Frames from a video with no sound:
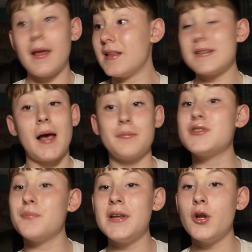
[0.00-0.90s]
and this happened
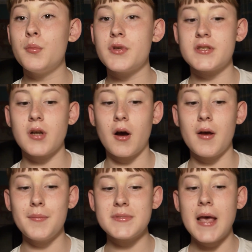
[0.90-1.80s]
to me numerous
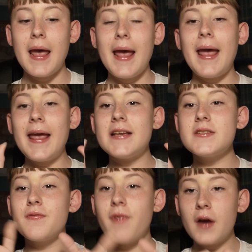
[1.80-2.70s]
times, it
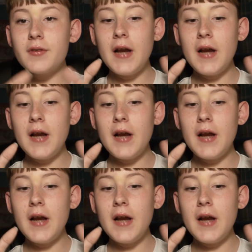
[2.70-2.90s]
is very